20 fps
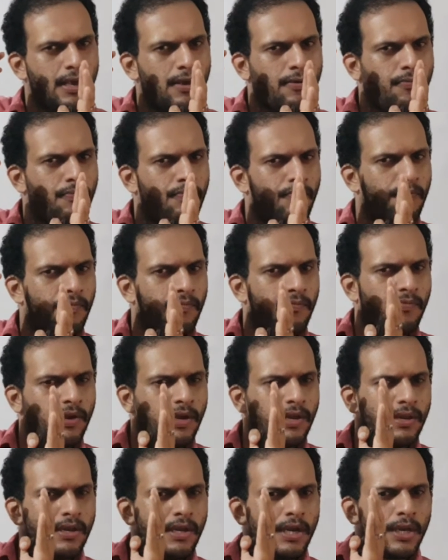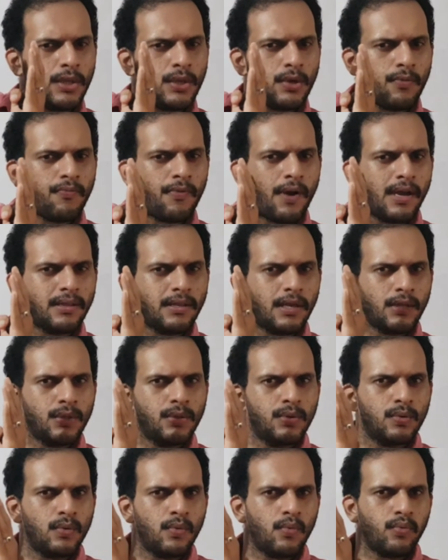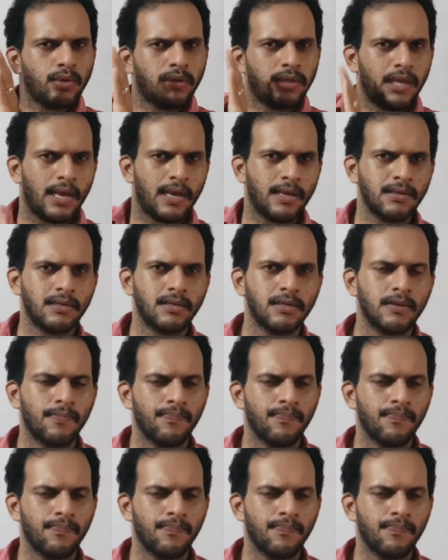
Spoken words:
if we need to find the two things,